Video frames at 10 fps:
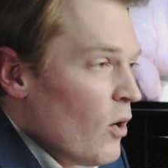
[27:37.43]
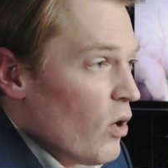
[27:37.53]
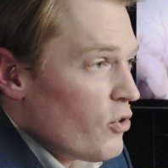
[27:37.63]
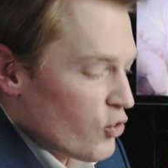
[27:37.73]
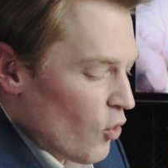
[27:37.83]

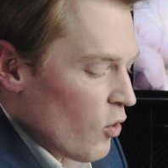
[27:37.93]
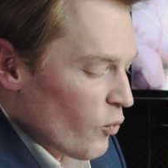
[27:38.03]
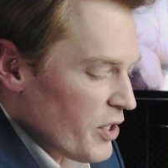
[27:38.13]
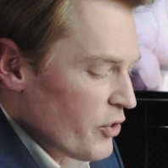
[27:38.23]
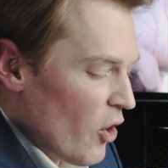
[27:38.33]
Well, strong
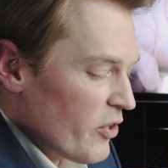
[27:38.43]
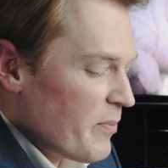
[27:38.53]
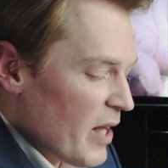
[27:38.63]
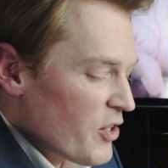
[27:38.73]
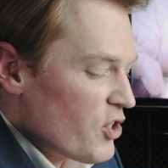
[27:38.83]
written
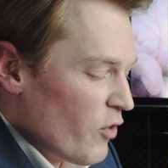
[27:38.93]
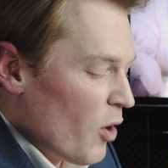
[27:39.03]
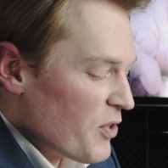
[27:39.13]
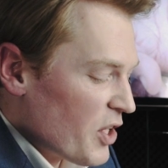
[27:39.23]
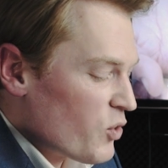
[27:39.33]
condemnation of
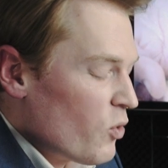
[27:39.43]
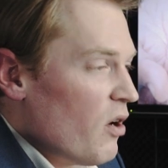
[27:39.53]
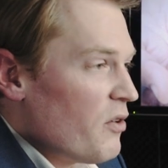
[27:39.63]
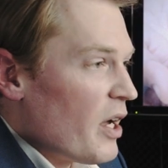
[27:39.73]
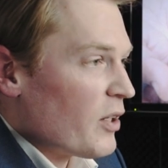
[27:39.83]
homosexual
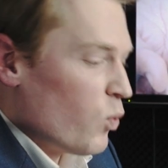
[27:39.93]
conduct.